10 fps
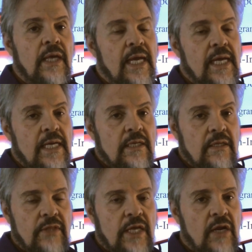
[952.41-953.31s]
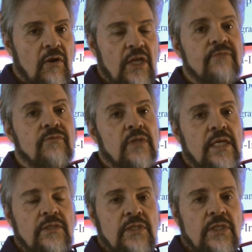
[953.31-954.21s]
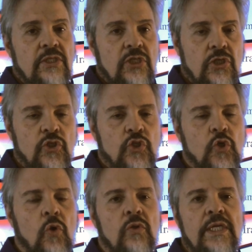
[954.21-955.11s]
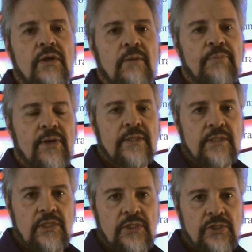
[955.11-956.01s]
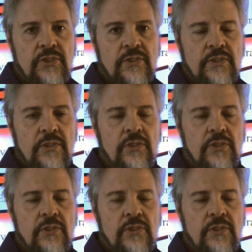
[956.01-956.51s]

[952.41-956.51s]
and they are evil entities controlling our politicians,